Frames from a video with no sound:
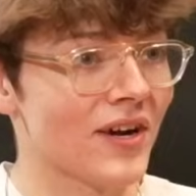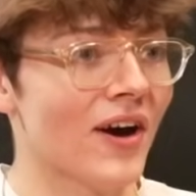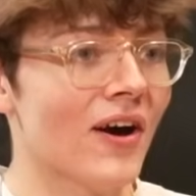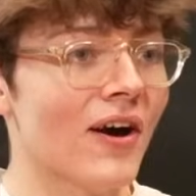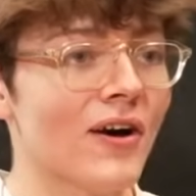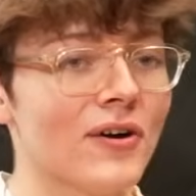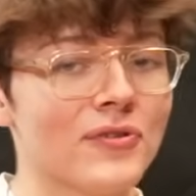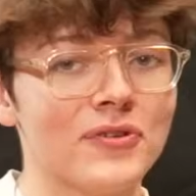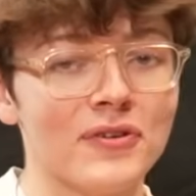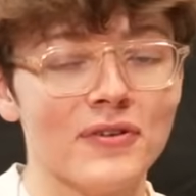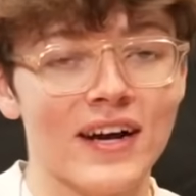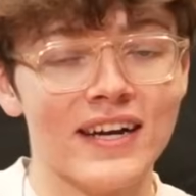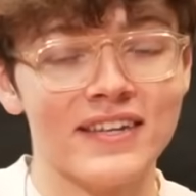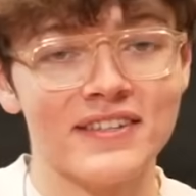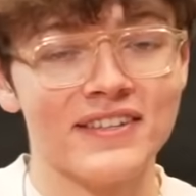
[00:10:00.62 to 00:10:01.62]
Oh, dude,
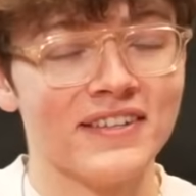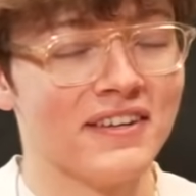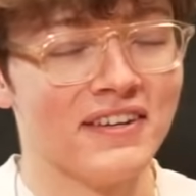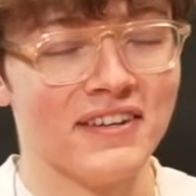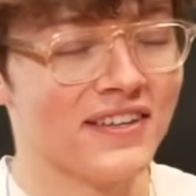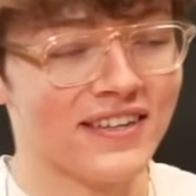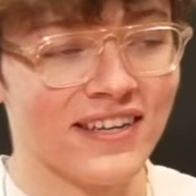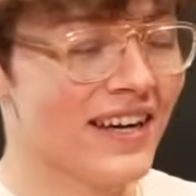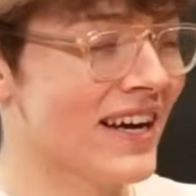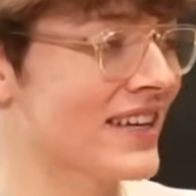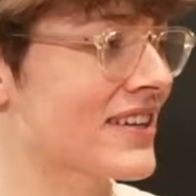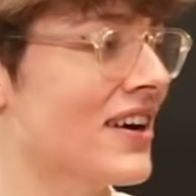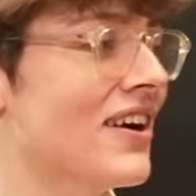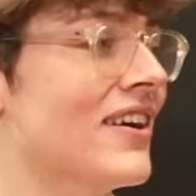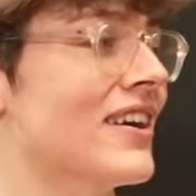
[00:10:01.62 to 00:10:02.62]
I, oh, I
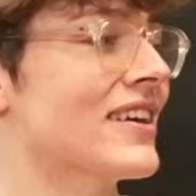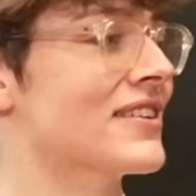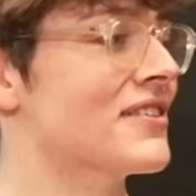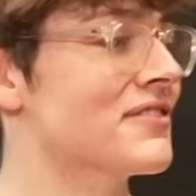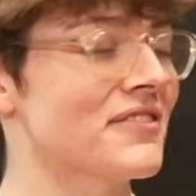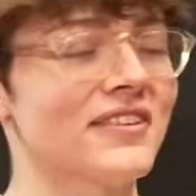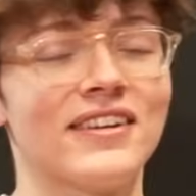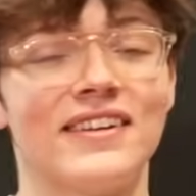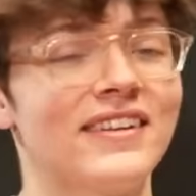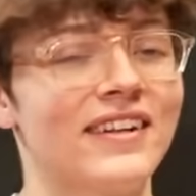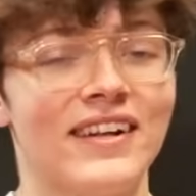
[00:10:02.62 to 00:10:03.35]
can't. I got the.